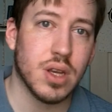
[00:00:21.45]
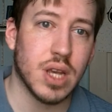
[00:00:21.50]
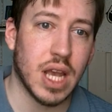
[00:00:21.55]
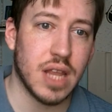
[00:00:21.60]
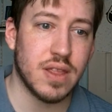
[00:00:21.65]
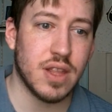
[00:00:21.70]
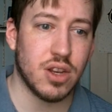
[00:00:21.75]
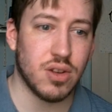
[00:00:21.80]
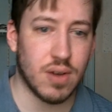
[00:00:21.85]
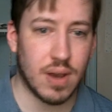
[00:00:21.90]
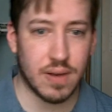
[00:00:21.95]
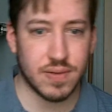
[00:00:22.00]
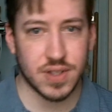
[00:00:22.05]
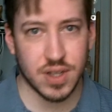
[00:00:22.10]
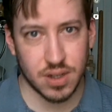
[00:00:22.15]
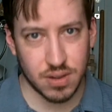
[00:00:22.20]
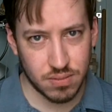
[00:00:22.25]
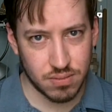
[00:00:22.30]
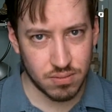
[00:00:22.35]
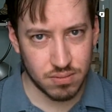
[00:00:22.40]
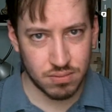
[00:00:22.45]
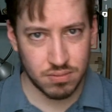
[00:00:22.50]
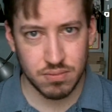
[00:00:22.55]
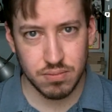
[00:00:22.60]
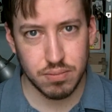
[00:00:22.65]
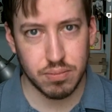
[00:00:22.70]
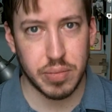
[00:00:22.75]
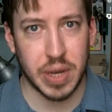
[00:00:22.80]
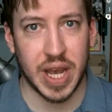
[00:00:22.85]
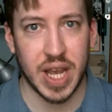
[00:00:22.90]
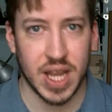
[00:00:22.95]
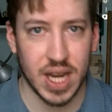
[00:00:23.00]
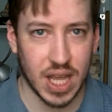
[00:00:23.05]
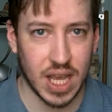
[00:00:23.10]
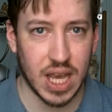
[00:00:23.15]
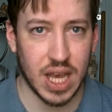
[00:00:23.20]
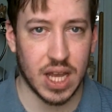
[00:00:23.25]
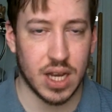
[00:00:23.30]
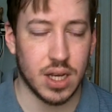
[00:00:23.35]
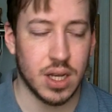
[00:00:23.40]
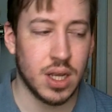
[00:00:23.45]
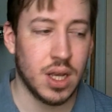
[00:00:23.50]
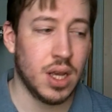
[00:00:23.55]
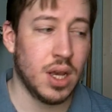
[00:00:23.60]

and then you have to buy it again.